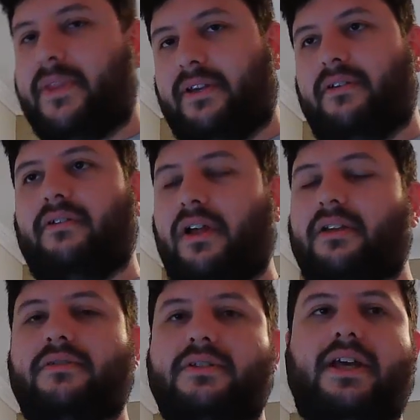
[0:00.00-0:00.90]
along
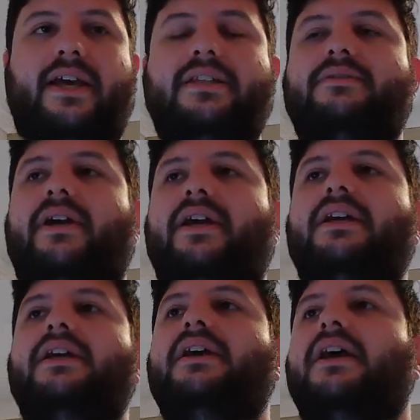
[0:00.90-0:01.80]
those lines, right?
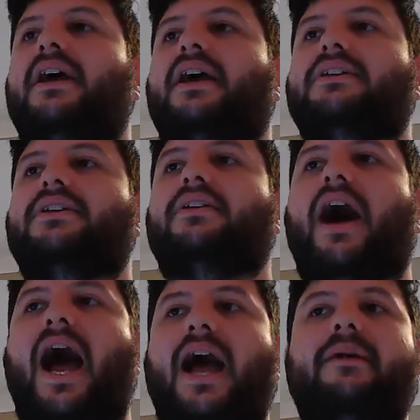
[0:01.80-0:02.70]
So
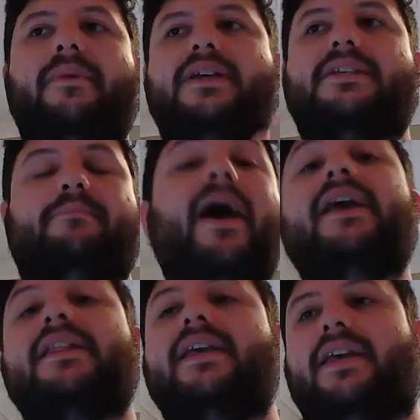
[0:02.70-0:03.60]
I'm
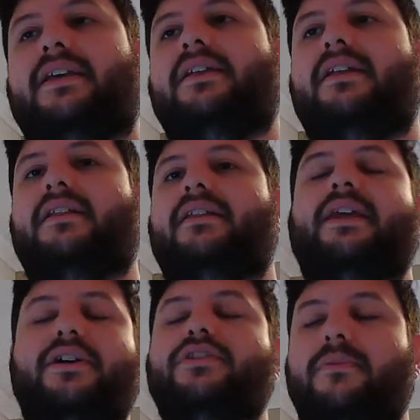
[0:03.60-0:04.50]
expecting
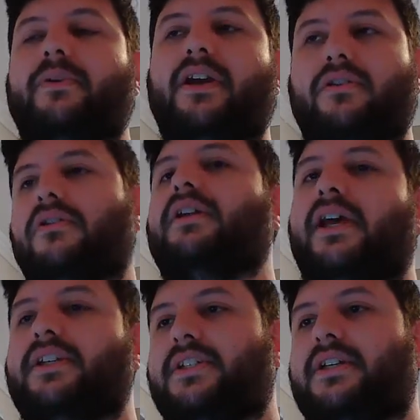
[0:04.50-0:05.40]
there to be a
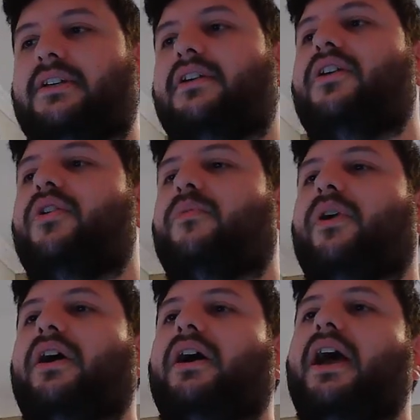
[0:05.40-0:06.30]
correlation
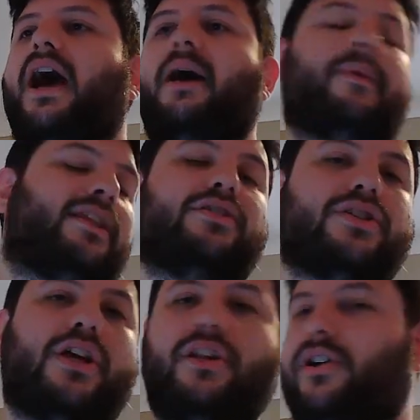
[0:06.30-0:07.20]
where Amethyst is
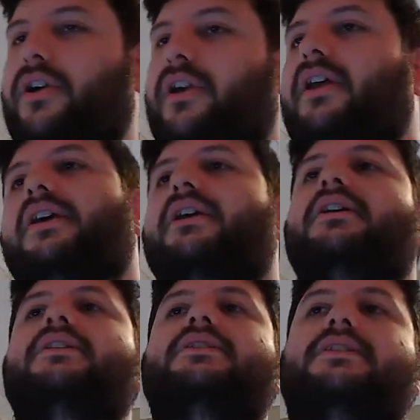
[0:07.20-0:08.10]
gonna learn
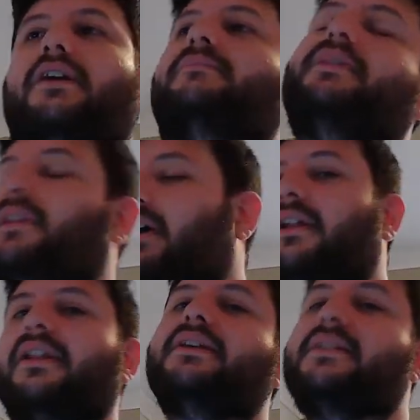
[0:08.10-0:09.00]

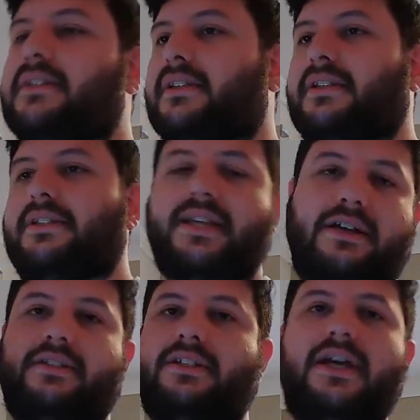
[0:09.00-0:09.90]
all this
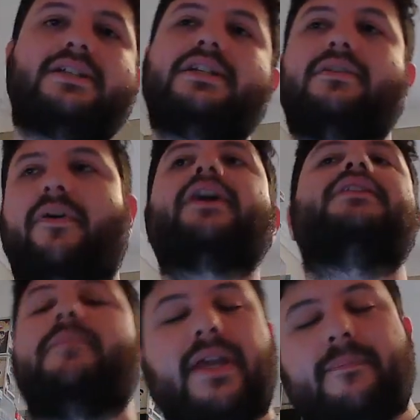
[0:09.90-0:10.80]
sounds sus as fuck to
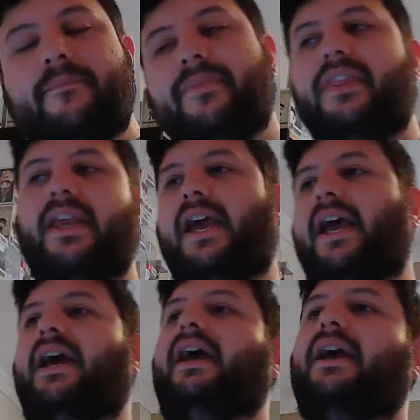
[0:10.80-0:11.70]
me,
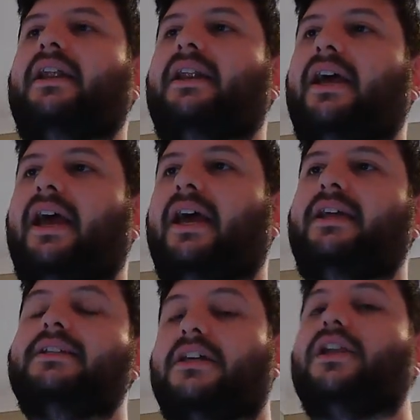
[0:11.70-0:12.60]
and
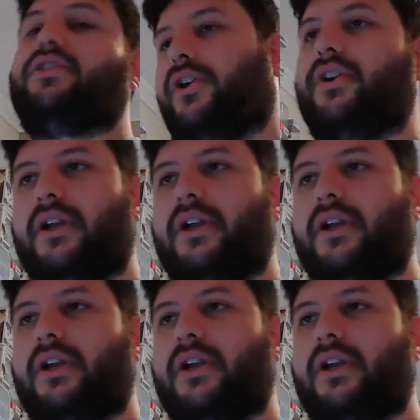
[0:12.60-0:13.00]
he's gonna turn.